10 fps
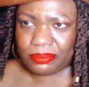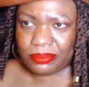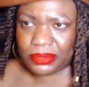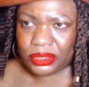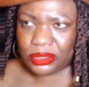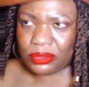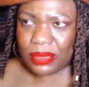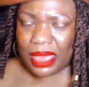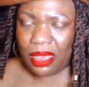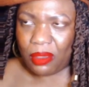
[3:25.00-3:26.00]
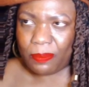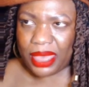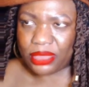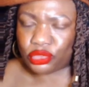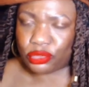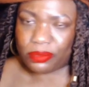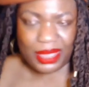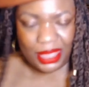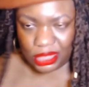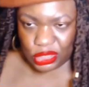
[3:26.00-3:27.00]
to help usher me
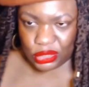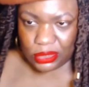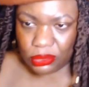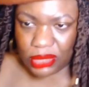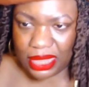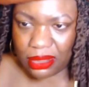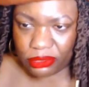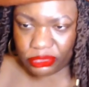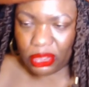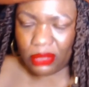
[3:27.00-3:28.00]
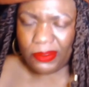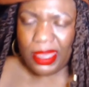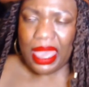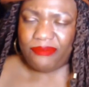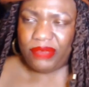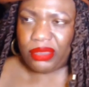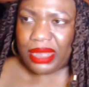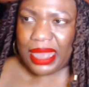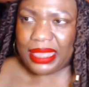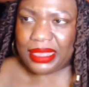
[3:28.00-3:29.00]
into the new year. So I figured
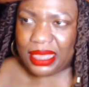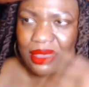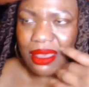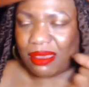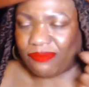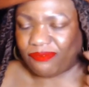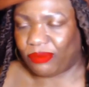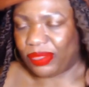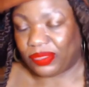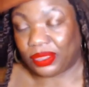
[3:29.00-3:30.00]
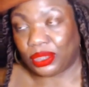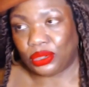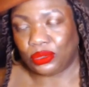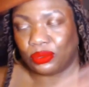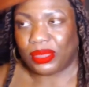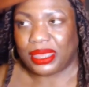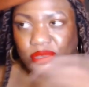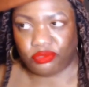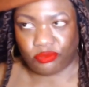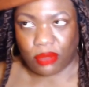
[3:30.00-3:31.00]
I'd kick off with a new
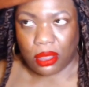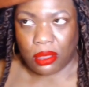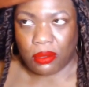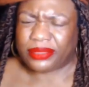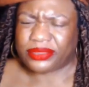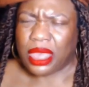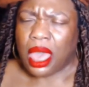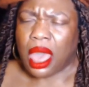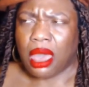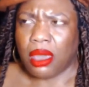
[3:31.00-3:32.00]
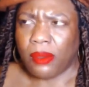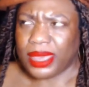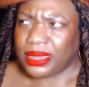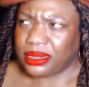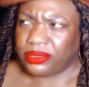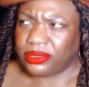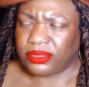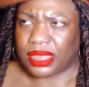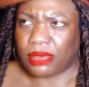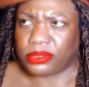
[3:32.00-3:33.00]
intro. Oh, and another
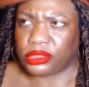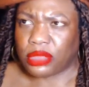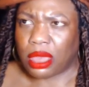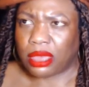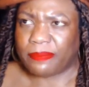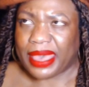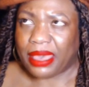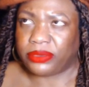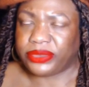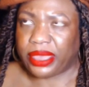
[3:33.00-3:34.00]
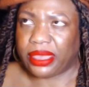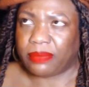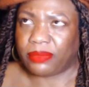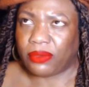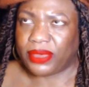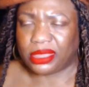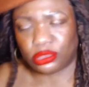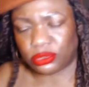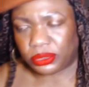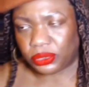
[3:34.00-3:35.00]
thing I want to talk about um, going
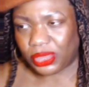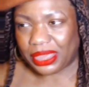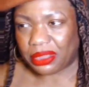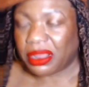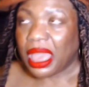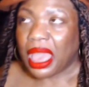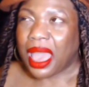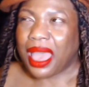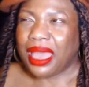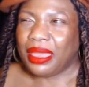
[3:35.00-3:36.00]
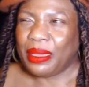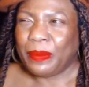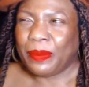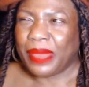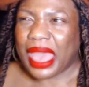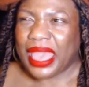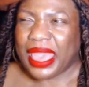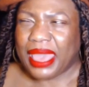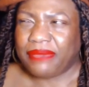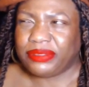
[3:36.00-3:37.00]
into the new year. Um, I
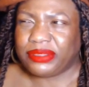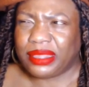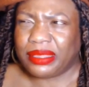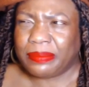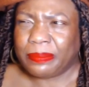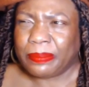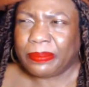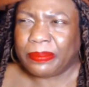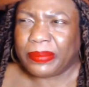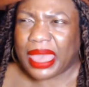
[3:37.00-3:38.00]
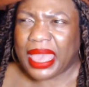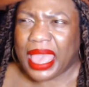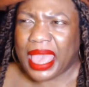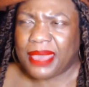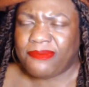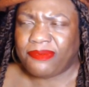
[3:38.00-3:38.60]
have some, I have